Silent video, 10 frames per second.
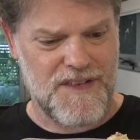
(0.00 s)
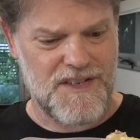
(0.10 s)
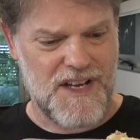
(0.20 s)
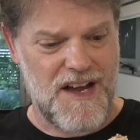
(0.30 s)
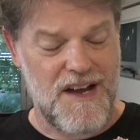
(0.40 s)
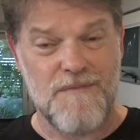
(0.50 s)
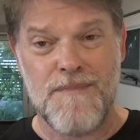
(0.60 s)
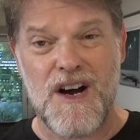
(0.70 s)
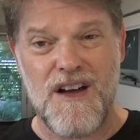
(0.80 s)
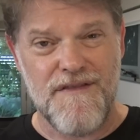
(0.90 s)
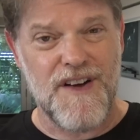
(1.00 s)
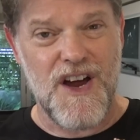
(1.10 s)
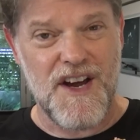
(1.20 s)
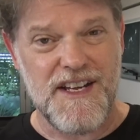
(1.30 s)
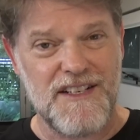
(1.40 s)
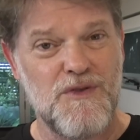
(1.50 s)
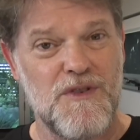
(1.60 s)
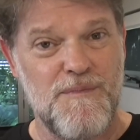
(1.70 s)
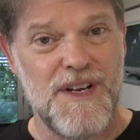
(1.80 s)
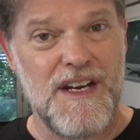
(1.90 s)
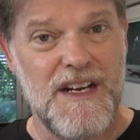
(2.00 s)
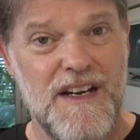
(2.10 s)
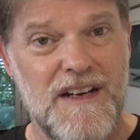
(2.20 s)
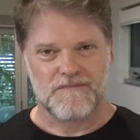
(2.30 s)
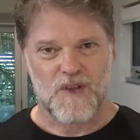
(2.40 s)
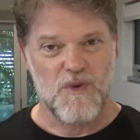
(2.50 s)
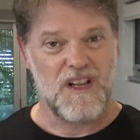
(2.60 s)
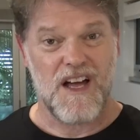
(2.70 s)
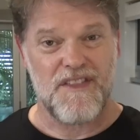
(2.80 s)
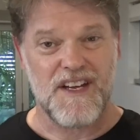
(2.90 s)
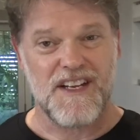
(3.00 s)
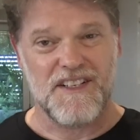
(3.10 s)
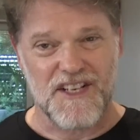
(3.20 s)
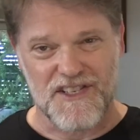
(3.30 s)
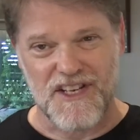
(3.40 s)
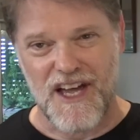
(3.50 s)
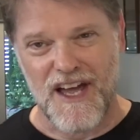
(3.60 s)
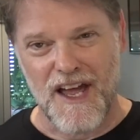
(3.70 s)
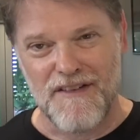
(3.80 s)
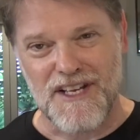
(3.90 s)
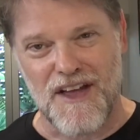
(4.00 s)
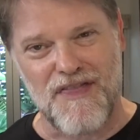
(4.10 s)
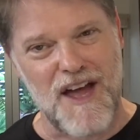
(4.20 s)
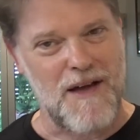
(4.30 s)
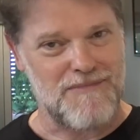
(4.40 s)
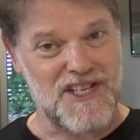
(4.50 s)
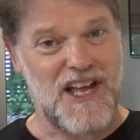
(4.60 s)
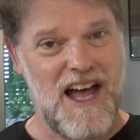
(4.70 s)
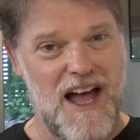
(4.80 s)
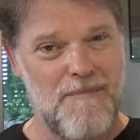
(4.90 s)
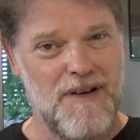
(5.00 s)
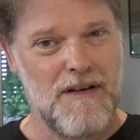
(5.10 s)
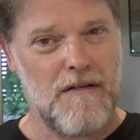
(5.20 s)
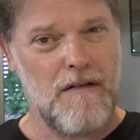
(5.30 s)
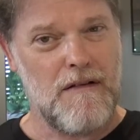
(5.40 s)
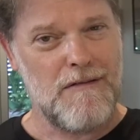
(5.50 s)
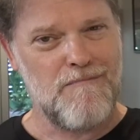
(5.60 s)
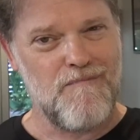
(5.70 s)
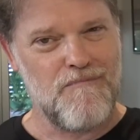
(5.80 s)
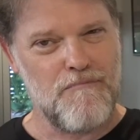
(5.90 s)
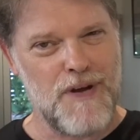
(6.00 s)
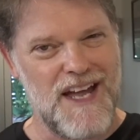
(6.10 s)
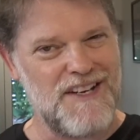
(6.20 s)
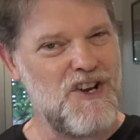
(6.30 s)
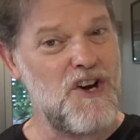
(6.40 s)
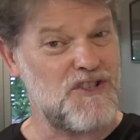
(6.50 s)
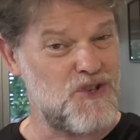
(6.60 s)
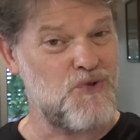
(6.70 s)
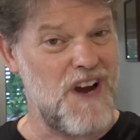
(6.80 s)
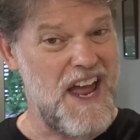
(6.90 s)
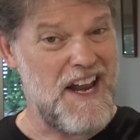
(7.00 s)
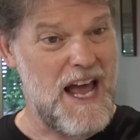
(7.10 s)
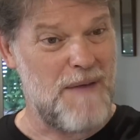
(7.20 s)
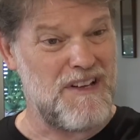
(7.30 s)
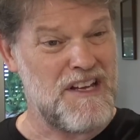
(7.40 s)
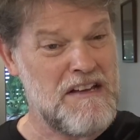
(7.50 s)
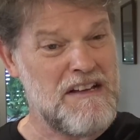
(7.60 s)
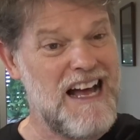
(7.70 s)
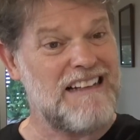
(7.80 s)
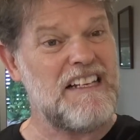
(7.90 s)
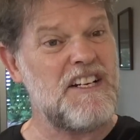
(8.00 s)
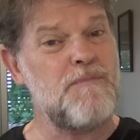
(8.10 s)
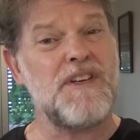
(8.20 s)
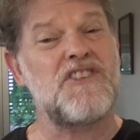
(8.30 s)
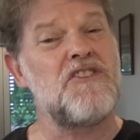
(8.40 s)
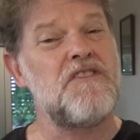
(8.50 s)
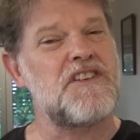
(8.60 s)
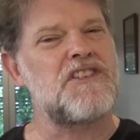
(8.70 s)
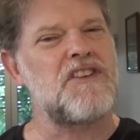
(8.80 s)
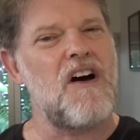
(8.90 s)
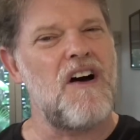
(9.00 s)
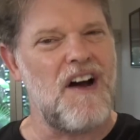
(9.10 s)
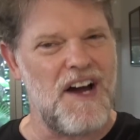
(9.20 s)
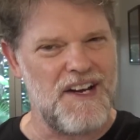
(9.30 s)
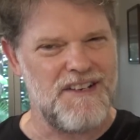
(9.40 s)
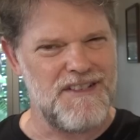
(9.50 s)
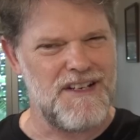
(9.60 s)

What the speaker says: So my verdict would be, well, I think it deserves a thumbs up, but not straight up, a little bit to the side.